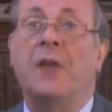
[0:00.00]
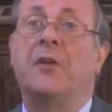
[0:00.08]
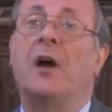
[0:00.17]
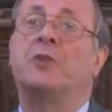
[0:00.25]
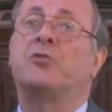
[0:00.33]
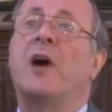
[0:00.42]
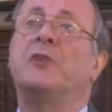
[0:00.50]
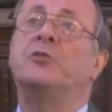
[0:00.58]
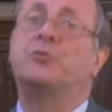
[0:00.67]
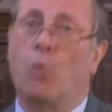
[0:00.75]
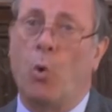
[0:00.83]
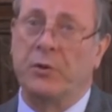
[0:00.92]
And I try
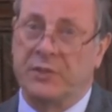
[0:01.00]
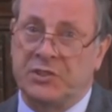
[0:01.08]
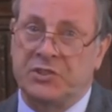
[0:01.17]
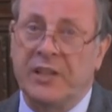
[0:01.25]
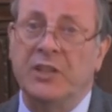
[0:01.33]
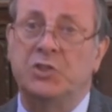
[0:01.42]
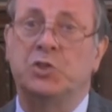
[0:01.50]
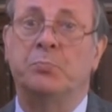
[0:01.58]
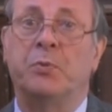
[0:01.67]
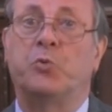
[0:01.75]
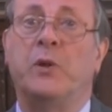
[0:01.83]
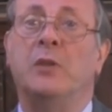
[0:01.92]
to draw a
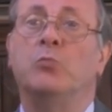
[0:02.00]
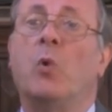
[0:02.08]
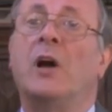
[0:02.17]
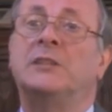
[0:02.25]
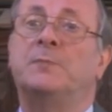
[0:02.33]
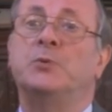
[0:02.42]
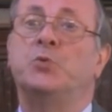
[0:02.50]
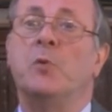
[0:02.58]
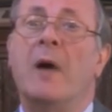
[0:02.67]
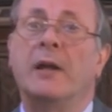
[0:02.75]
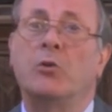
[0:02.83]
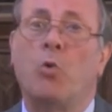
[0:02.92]
distinction between what I suppose
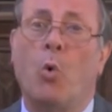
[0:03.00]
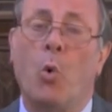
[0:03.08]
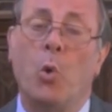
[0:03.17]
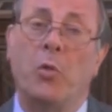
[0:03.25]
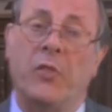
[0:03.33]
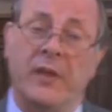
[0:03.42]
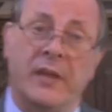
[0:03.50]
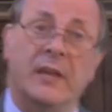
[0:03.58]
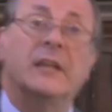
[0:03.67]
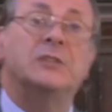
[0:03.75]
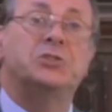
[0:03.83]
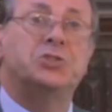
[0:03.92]
we might call
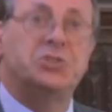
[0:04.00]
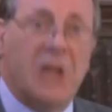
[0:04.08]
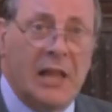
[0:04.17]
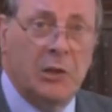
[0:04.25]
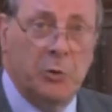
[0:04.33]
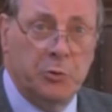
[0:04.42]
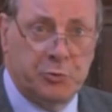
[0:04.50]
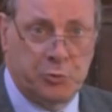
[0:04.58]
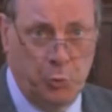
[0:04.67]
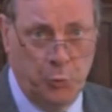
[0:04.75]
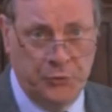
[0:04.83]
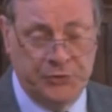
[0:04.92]
the shallow
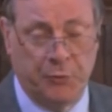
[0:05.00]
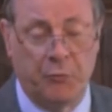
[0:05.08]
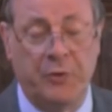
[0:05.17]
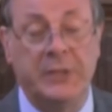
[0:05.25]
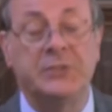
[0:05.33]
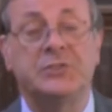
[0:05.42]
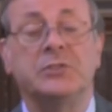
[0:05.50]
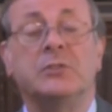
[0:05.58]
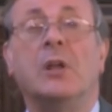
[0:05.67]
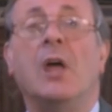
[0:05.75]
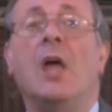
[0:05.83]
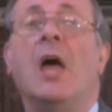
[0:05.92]
truths of
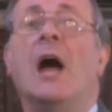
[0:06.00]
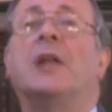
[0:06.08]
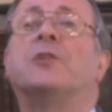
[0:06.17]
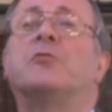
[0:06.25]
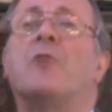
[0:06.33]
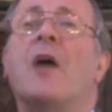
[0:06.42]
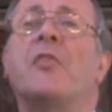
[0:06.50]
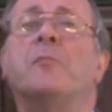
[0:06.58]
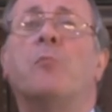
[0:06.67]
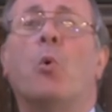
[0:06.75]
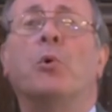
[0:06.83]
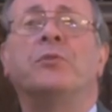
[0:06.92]
reason and a
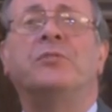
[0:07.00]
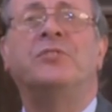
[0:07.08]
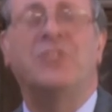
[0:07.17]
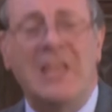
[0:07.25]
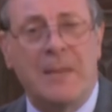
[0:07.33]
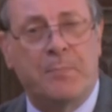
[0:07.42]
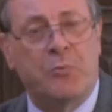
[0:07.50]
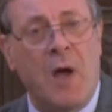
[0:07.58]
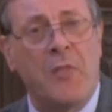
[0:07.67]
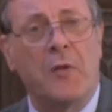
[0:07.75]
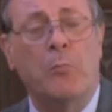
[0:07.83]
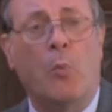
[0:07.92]
rather more deep,
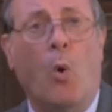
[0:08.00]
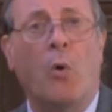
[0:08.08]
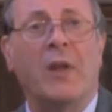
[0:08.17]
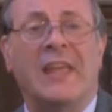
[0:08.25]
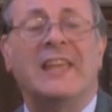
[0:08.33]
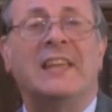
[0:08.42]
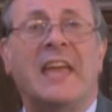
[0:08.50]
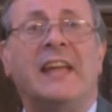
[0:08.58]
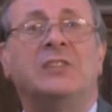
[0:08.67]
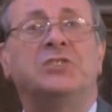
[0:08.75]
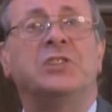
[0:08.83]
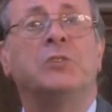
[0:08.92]
rather more
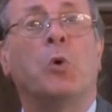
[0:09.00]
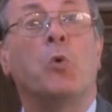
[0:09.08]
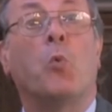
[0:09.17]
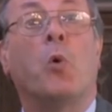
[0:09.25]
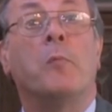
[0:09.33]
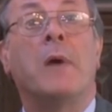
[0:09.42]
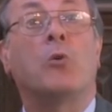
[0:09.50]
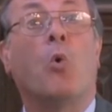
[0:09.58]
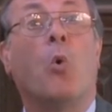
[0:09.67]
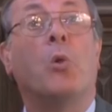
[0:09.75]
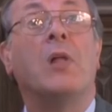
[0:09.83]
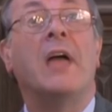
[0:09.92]
engaging, what we might
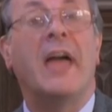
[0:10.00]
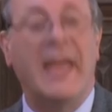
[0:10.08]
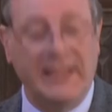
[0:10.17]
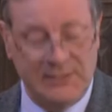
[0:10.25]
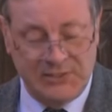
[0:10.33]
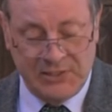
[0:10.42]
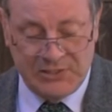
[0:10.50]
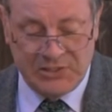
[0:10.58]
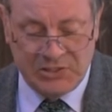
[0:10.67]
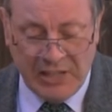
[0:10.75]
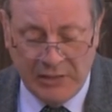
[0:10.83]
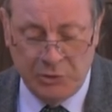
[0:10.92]
call
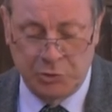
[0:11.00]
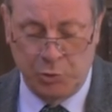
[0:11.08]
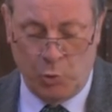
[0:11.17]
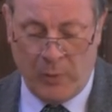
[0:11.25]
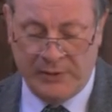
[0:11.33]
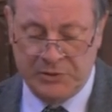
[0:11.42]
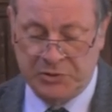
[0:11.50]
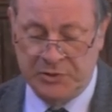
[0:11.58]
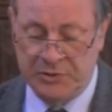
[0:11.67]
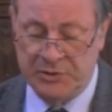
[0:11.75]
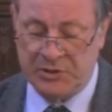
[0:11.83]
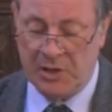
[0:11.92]
existential
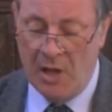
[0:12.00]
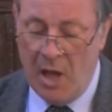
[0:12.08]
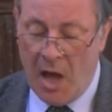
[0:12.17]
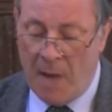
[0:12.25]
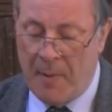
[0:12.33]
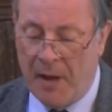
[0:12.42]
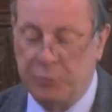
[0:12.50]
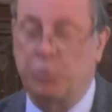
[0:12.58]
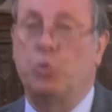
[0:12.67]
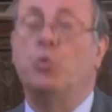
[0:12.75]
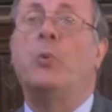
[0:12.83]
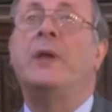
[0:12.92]
questions about
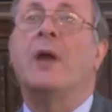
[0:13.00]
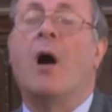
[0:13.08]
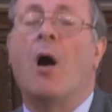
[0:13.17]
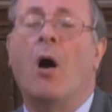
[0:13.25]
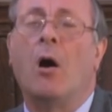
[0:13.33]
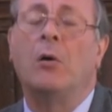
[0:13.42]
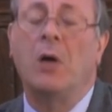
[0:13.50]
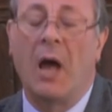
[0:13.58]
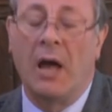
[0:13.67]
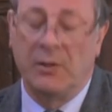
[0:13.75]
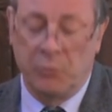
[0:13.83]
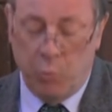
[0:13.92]
who we are
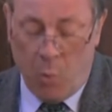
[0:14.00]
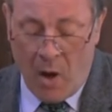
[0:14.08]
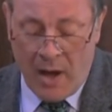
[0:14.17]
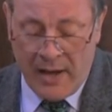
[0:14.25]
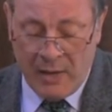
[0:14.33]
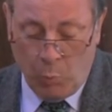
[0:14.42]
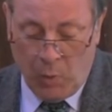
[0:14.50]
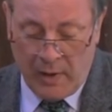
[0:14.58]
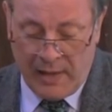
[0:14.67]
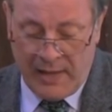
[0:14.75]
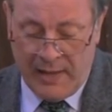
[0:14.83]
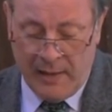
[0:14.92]
and why
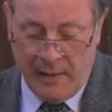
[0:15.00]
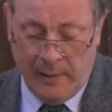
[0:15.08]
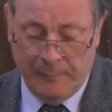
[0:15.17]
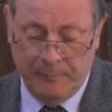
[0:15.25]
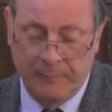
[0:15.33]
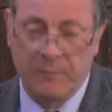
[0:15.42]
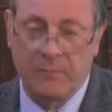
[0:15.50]
we're here.